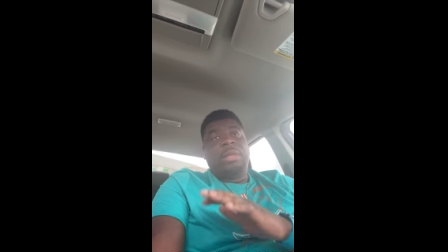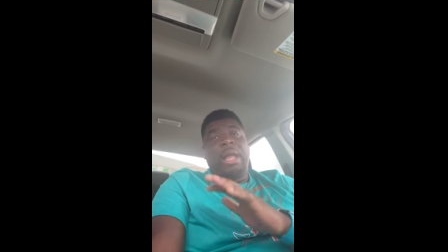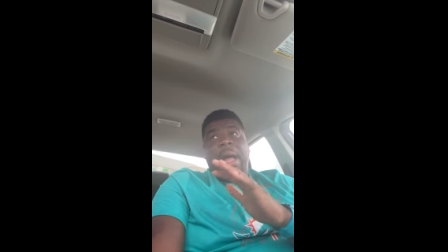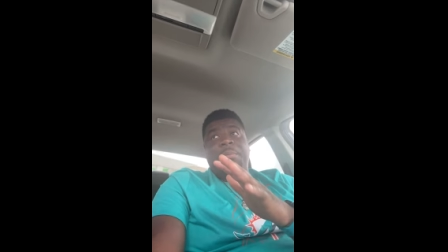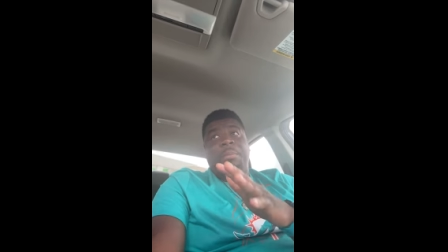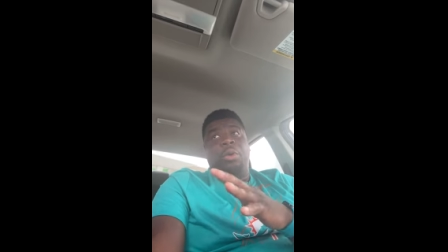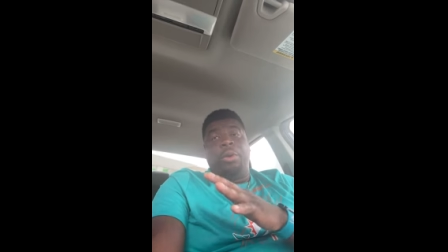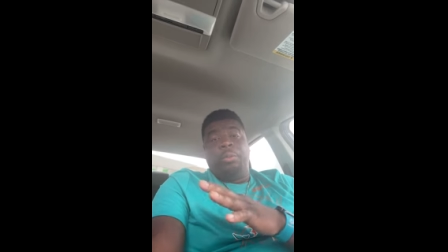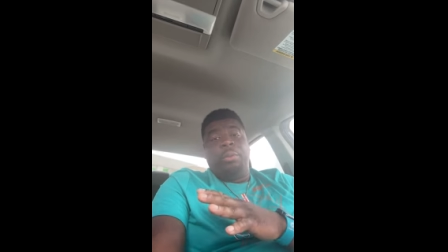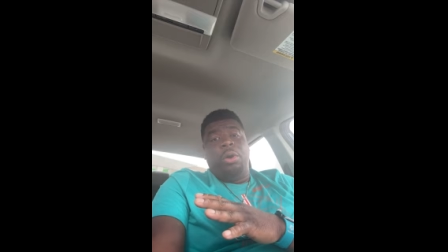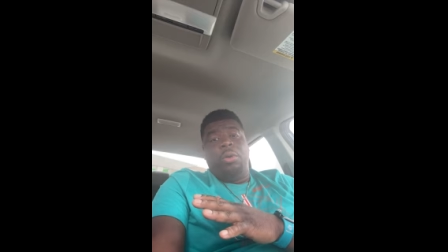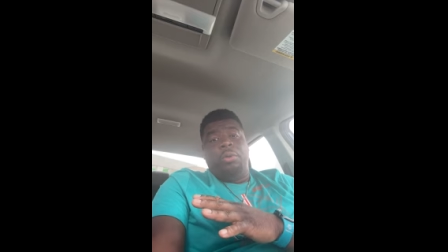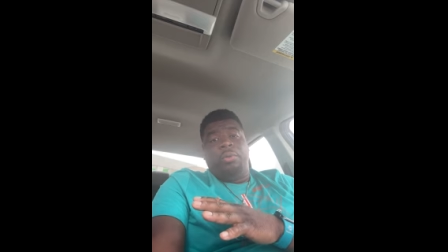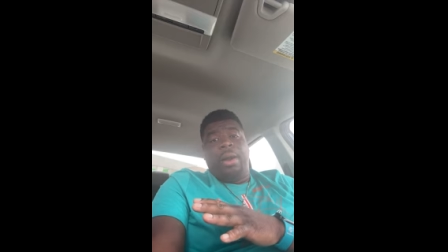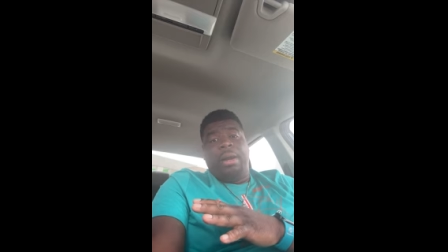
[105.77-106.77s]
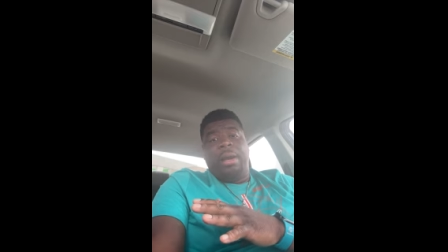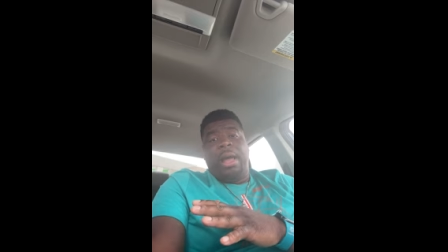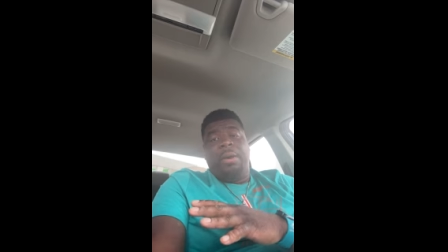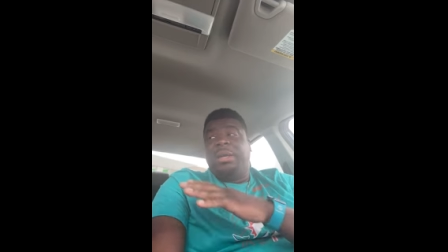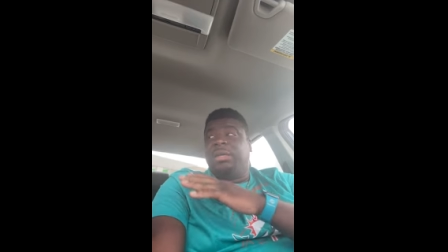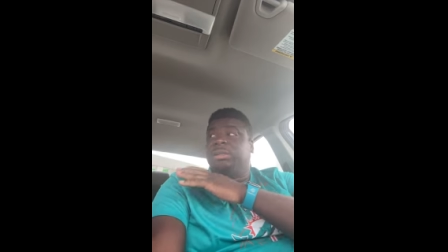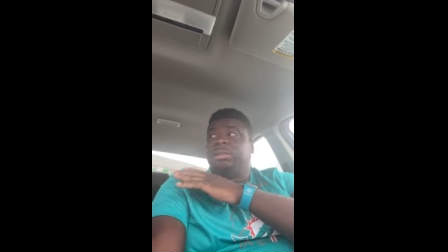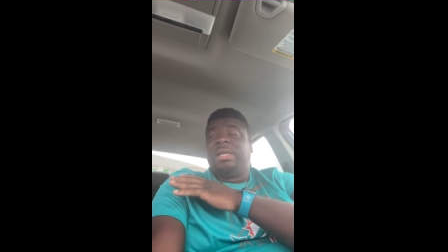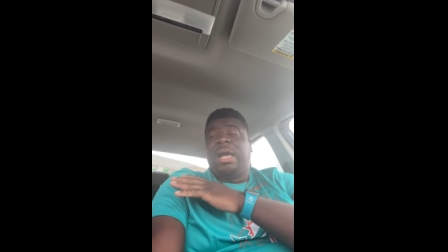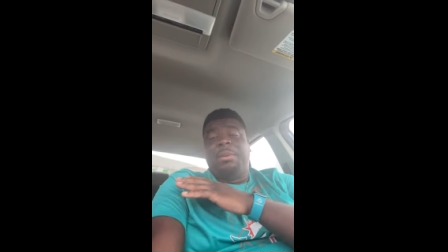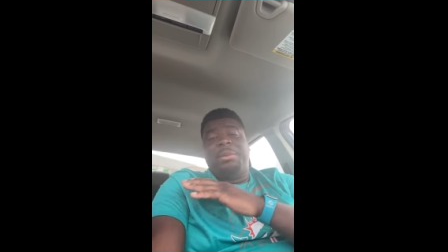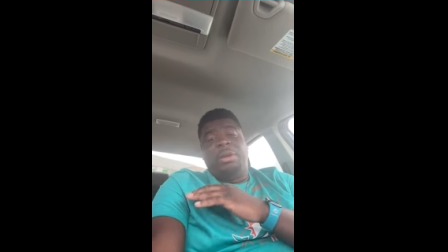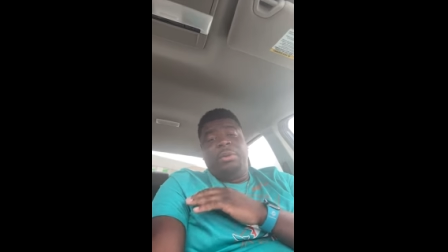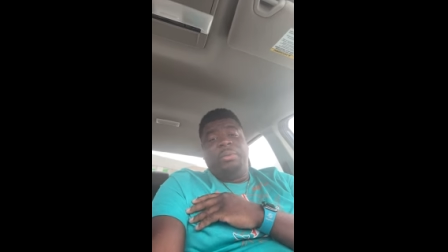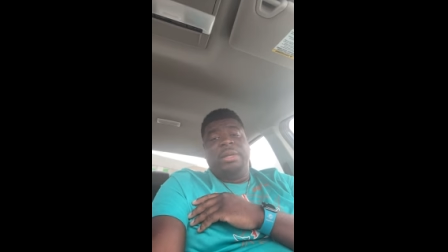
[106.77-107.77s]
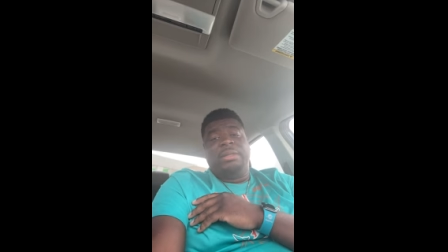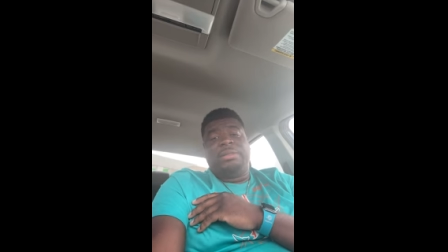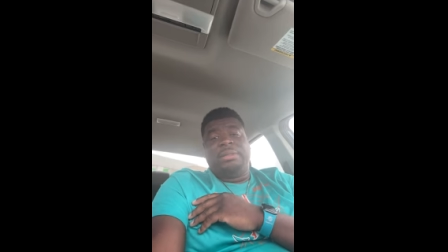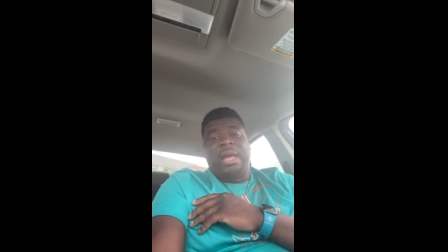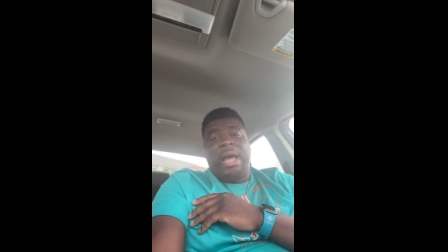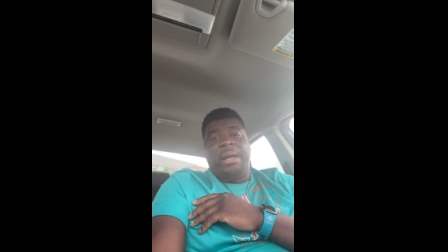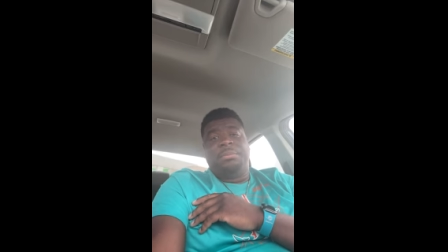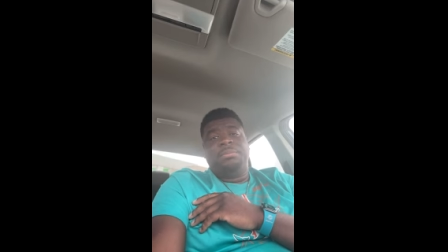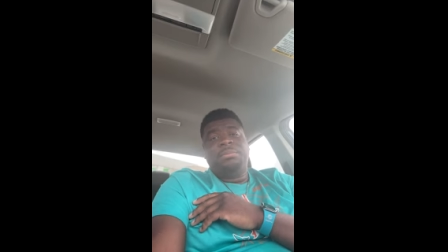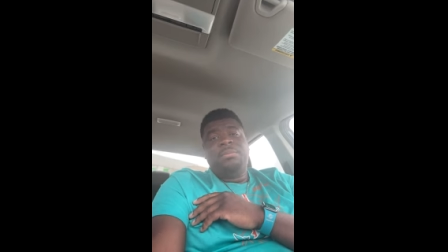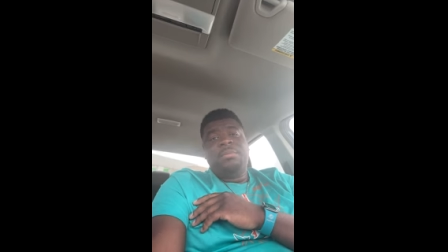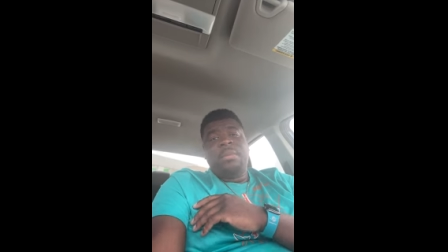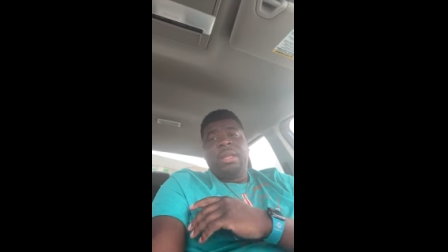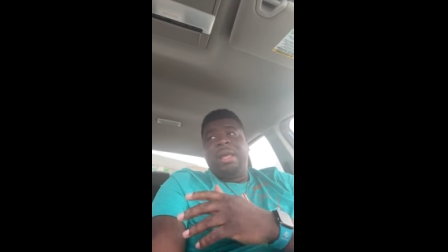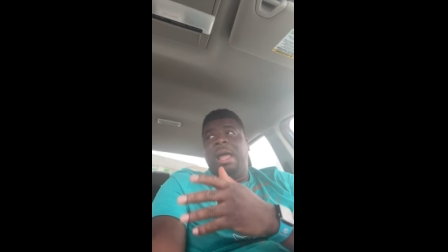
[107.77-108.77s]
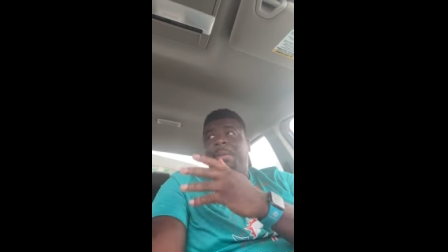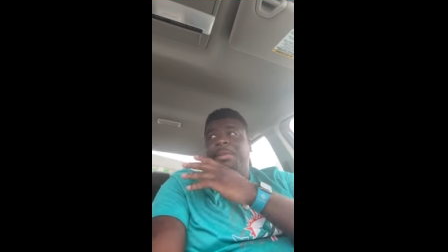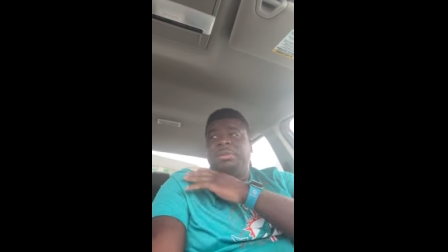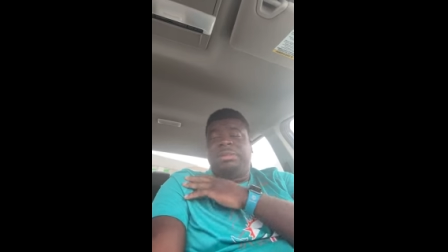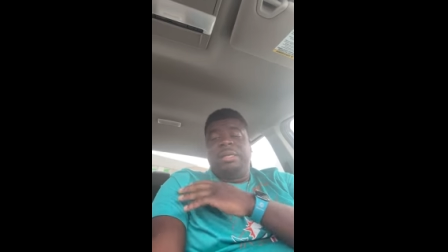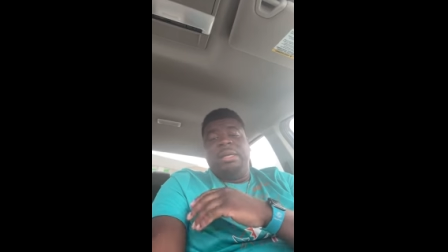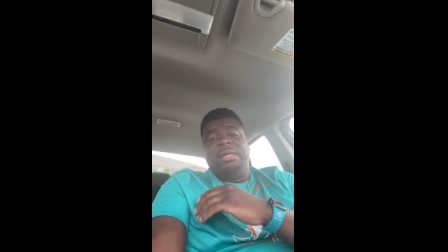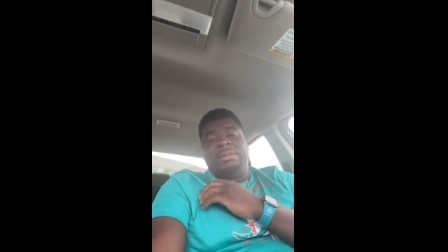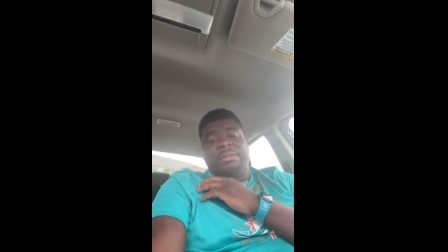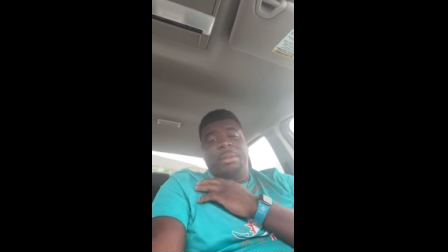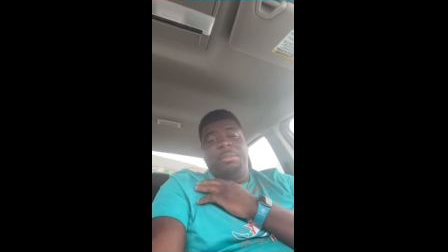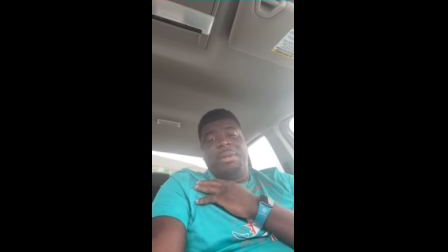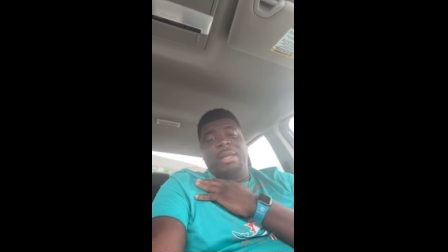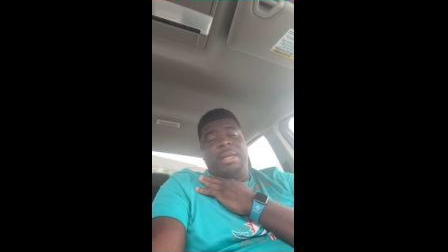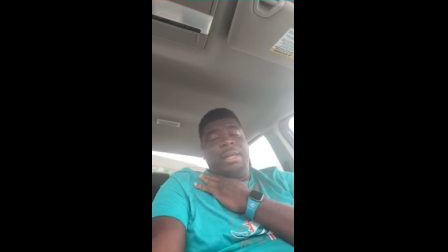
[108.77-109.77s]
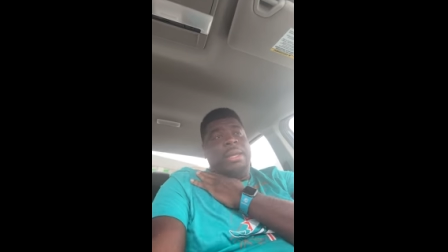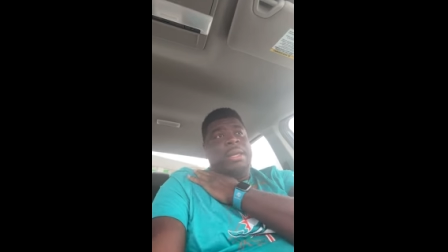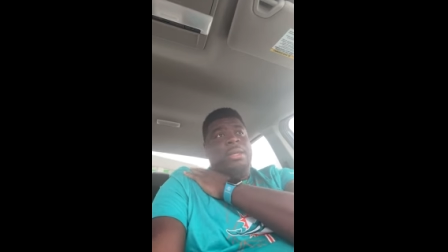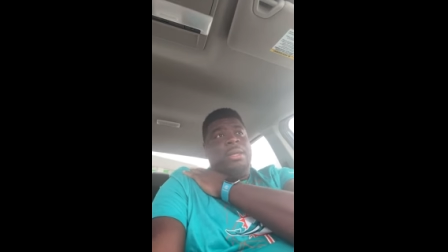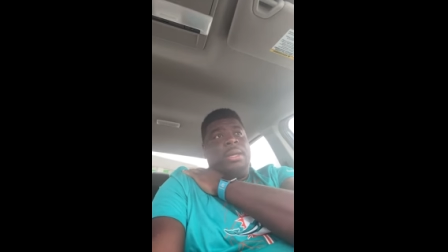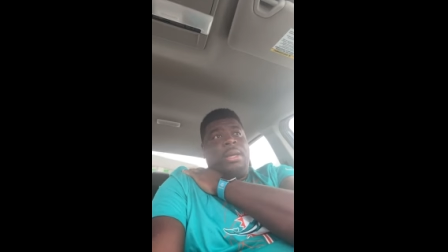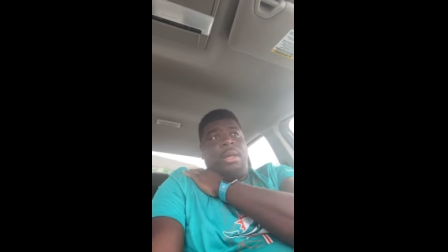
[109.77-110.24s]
I'm on the road right now. I just stopped at a rest stop, got my son something to eat,